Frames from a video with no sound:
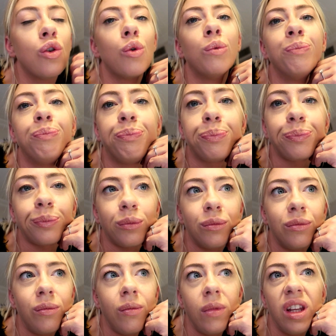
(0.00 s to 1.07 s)
so
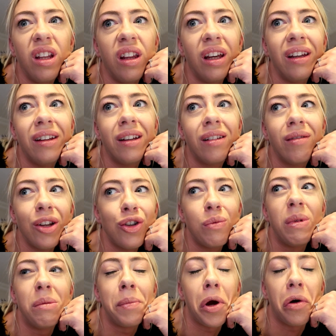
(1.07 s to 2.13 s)
like that just
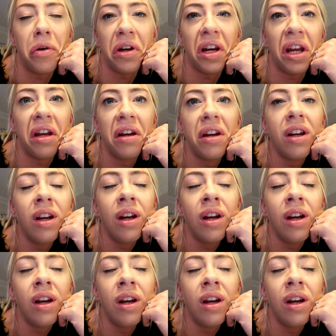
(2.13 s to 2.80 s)
made me hungry.